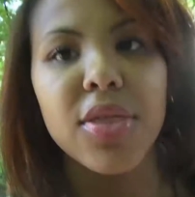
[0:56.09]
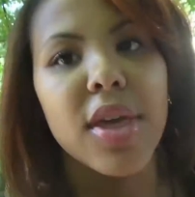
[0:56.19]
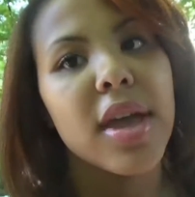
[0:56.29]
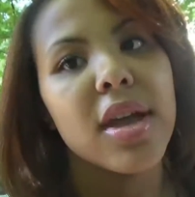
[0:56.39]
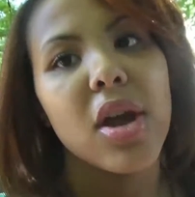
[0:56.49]

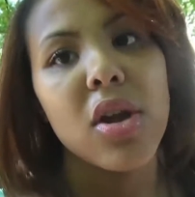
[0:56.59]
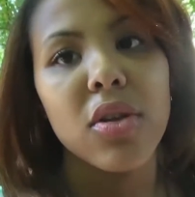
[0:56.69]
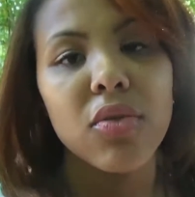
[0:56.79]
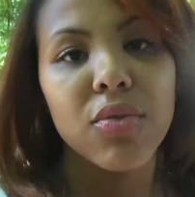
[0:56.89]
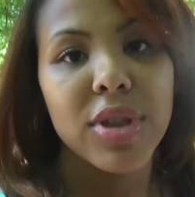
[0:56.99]
they
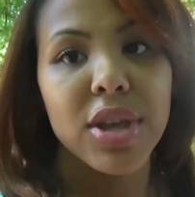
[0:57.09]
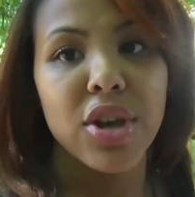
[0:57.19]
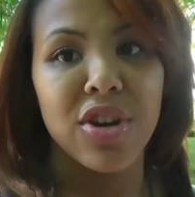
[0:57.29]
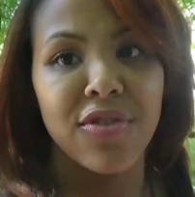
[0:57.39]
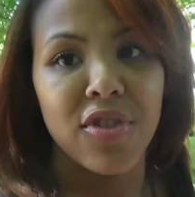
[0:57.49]
aren't really
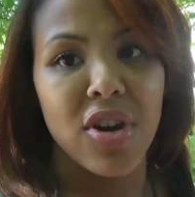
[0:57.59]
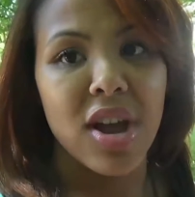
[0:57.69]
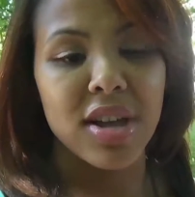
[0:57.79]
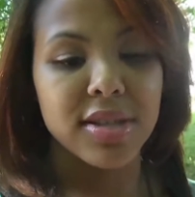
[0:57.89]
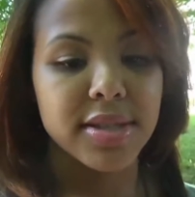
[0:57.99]
good for
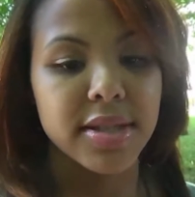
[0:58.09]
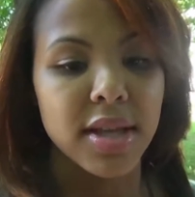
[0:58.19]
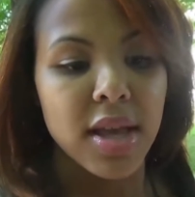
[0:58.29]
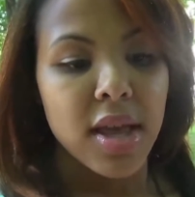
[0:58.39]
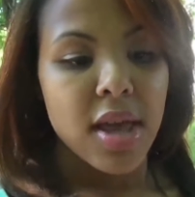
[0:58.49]
us.
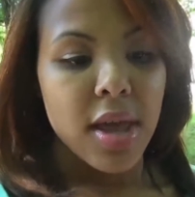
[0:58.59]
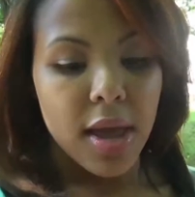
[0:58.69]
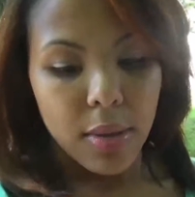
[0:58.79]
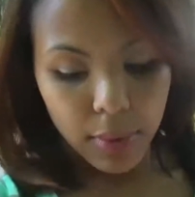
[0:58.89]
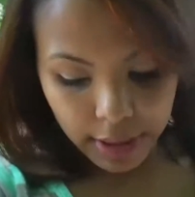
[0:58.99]

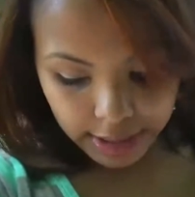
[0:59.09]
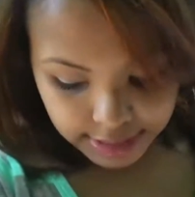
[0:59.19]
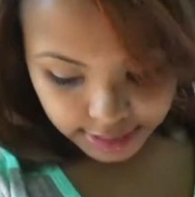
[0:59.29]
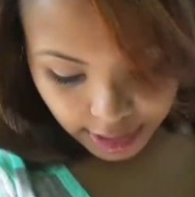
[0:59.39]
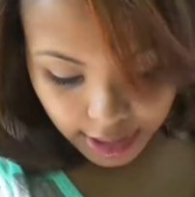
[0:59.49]
And when I
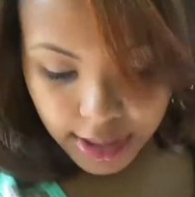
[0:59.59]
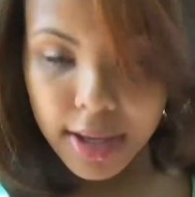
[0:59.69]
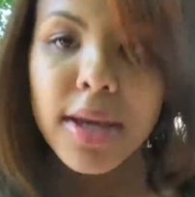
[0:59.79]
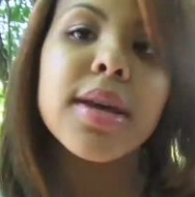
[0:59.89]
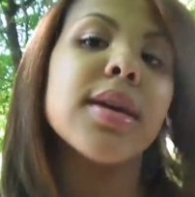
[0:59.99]

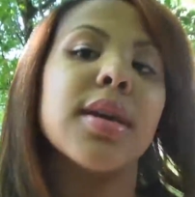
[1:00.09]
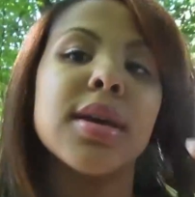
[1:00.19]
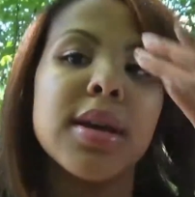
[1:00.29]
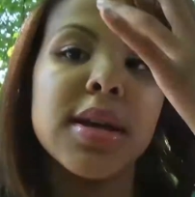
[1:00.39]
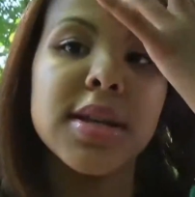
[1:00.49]
say,
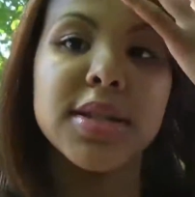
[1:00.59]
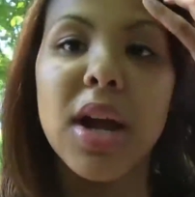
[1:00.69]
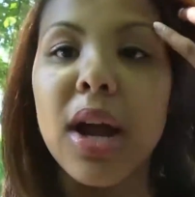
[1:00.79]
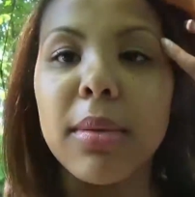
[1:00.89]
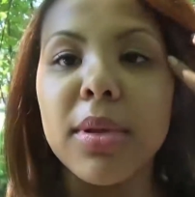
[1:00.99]

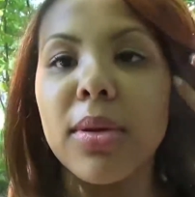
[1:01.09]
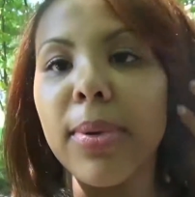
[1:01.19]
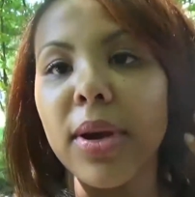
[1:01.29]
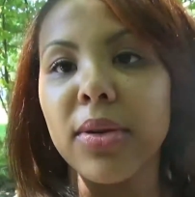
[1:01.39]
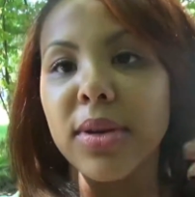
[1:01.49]
sorry, I'm a little
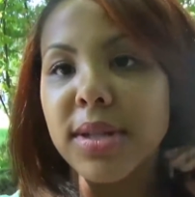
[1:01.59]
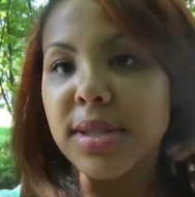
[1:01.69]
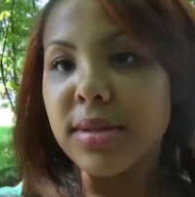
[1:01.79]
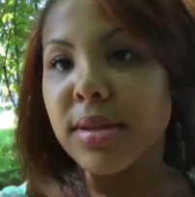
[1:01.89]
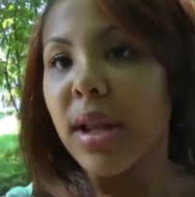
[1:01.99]
paranoid
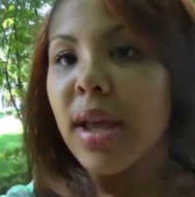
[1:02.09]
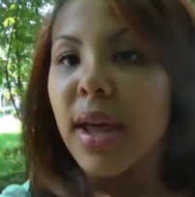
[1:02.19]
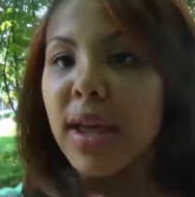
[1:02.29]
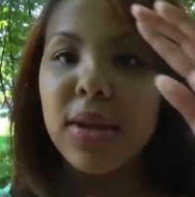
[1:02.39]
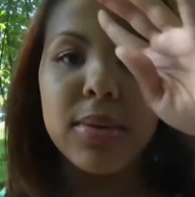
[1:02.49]

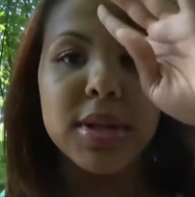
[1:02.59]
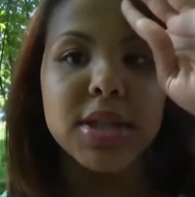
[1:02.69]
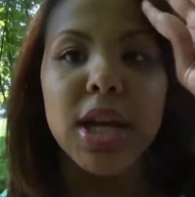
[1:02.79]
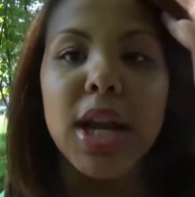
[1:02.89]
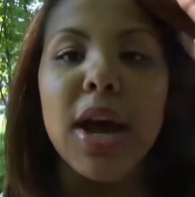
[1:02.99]
in the
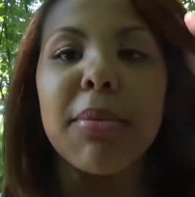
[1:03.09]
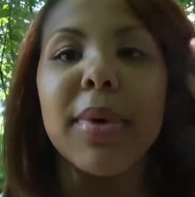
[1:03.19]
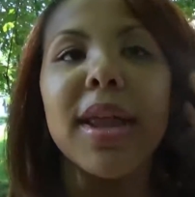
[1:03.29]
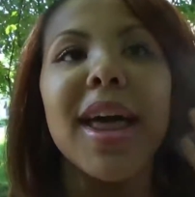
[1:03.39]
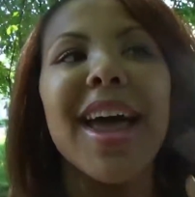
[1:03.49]
woods right now,
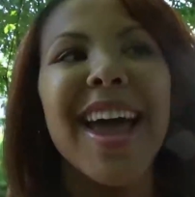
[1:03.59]
but